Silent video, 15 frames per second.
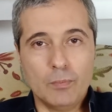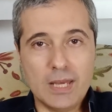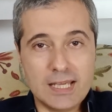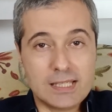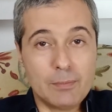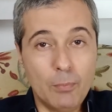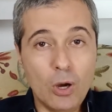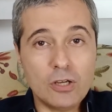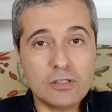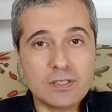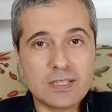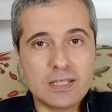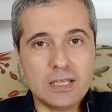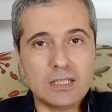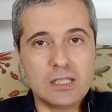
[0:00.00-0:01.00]
is a
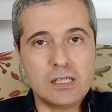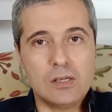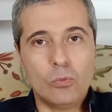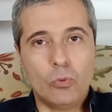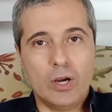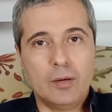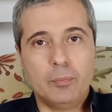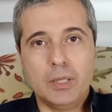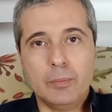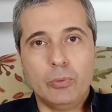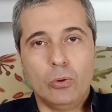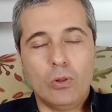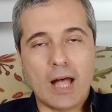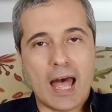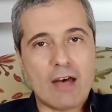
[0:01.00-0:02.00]
modern city where
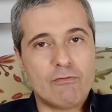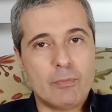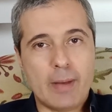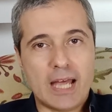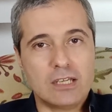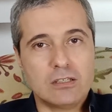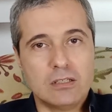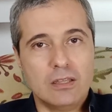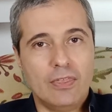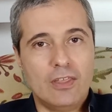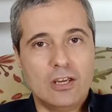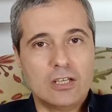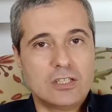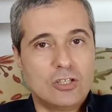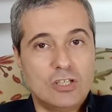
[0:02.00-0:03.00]
people have abandoned
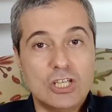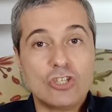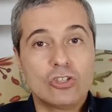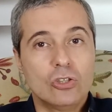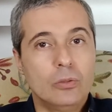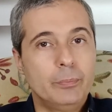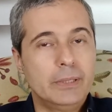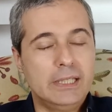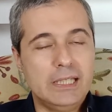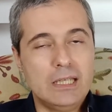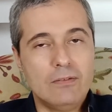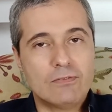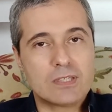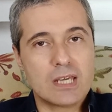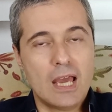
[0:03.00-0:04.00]
their traditional
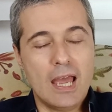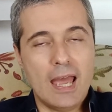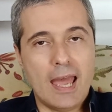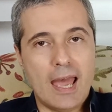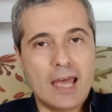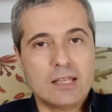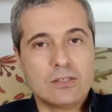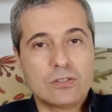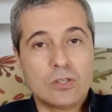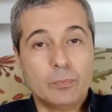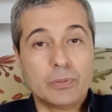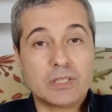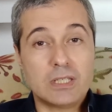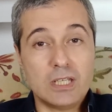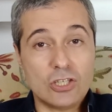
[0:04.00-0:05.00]
beliefs and
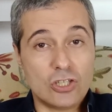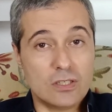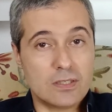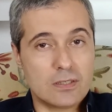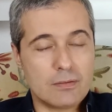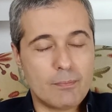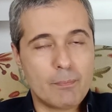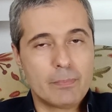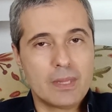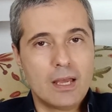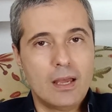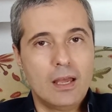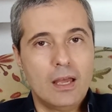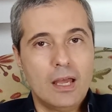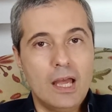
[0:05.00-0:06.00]
superstitions.
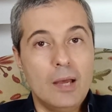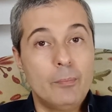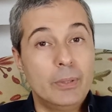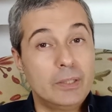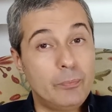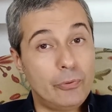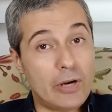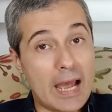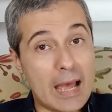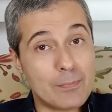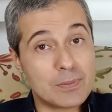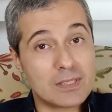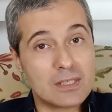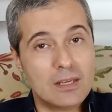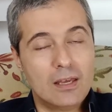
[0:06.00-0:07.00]
But
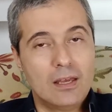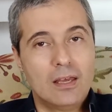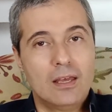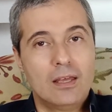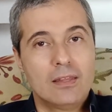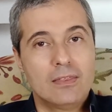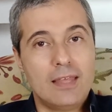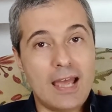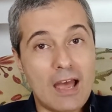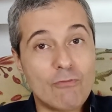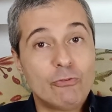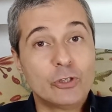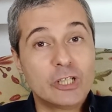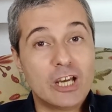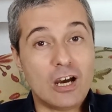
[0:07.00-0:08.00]
perhaps they
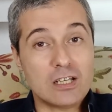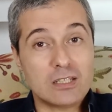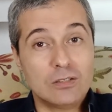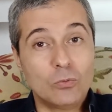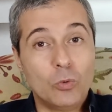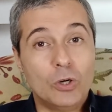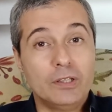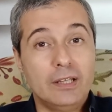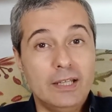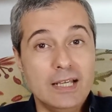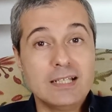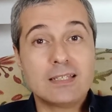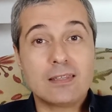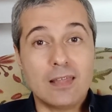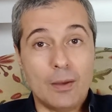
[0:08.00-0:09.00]
have forgotten what
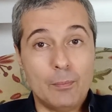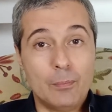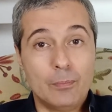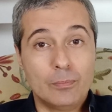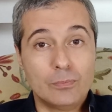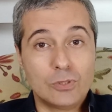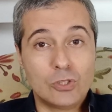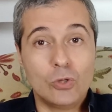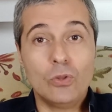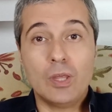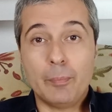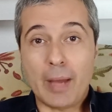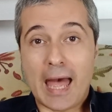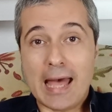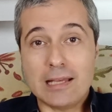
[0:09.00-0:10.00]
links them to
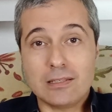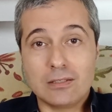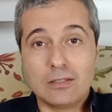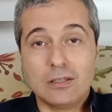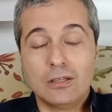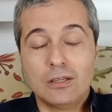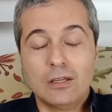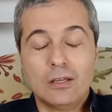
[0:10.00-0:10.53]
the past